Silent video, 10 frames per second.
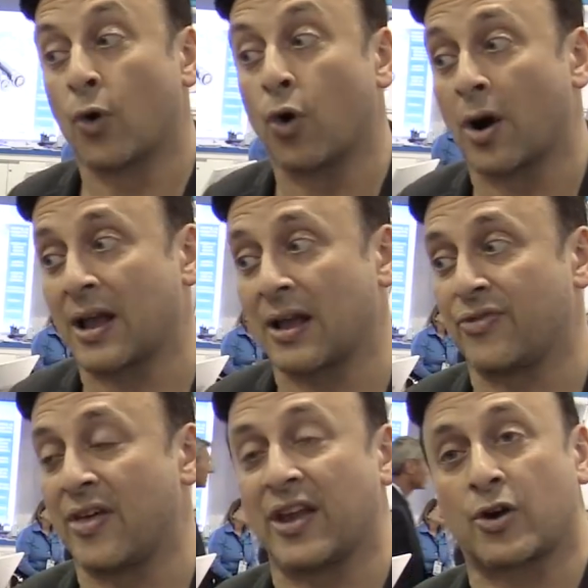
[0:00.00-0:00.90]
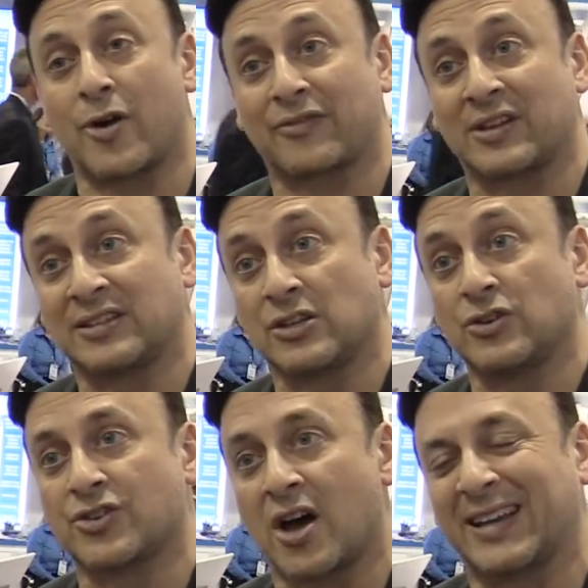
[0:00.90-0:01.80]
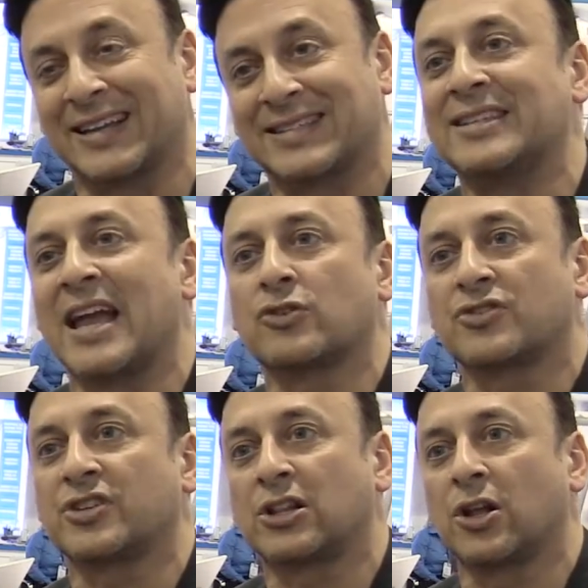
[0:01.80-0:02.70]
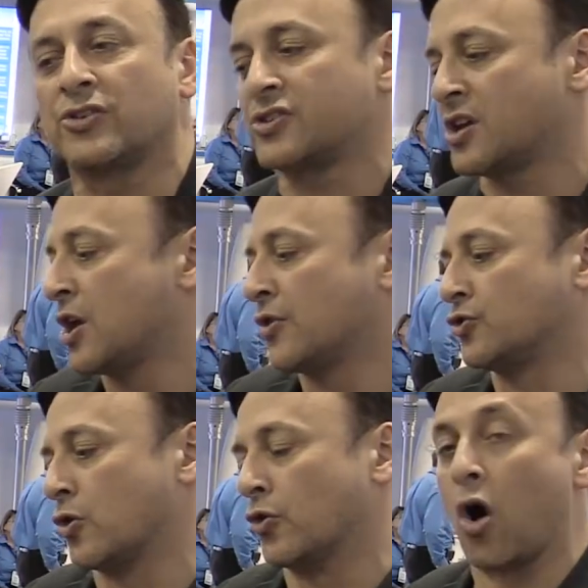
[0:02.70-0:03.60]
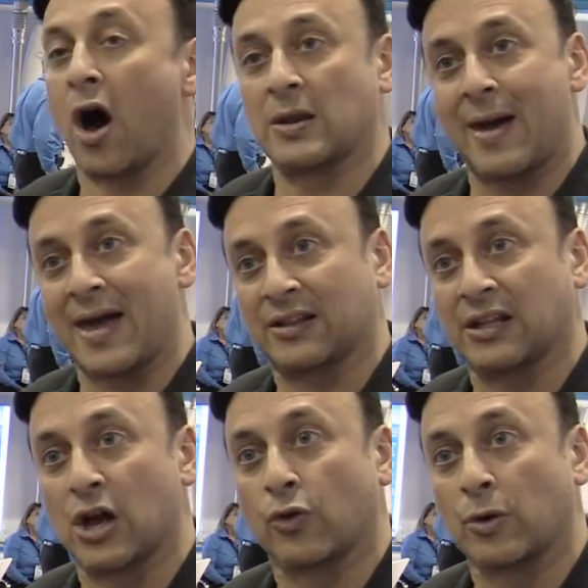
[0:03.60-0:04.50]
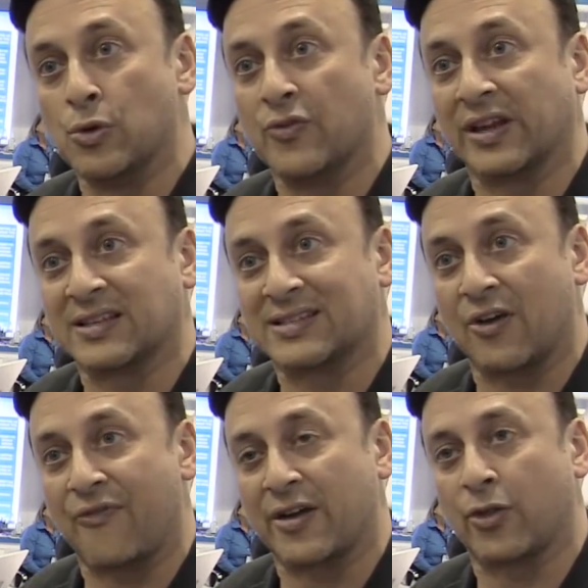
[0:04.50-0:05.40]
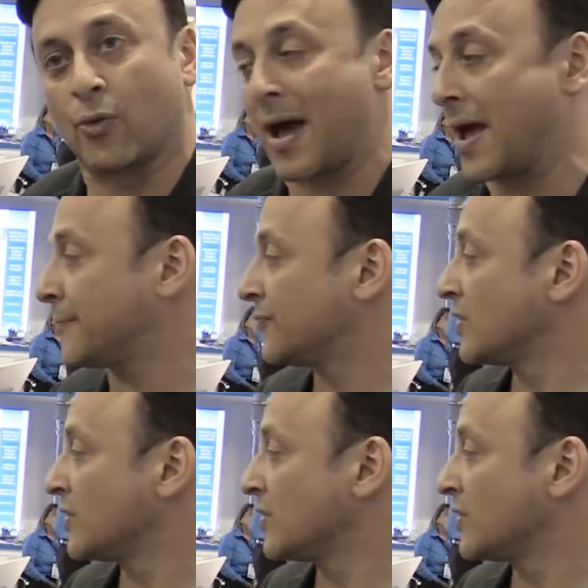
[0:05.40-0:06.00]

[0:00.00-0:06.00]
Or if then the aircraft continues on and gets dangerously close, the drone will automatically lower, moving itself out of the way.